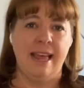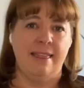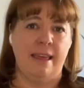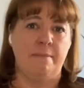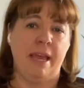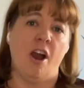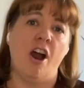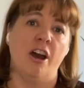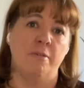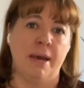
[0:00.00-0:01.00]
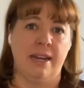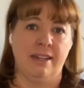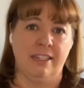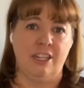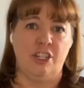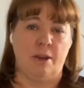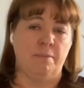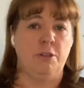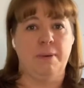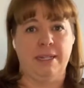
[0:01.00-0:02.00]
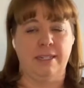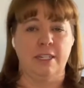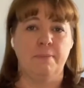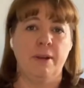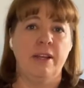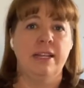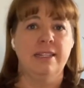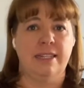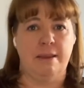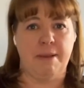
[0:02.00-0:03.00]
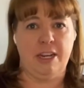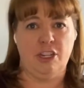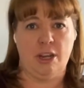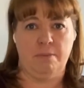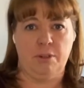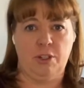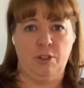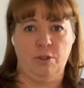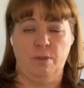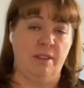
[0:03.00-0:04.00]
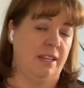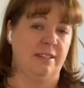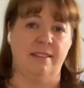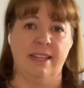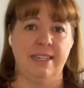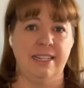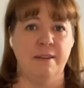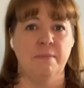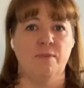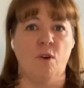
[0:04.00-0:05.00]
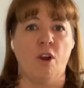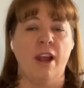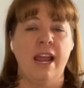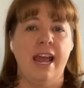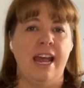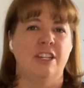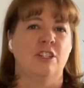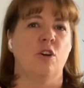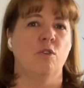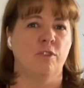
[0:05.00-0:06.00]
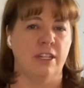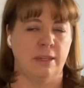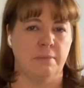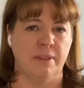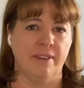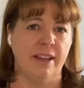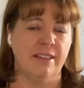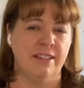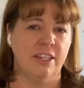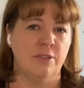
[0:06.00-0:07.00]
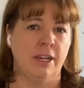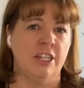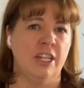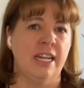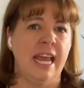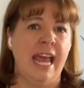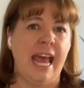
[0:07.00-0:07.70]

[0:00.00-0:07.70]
They may automatically jump to past experience, they may jump to things that they'd seen before and just oversimplify the situation,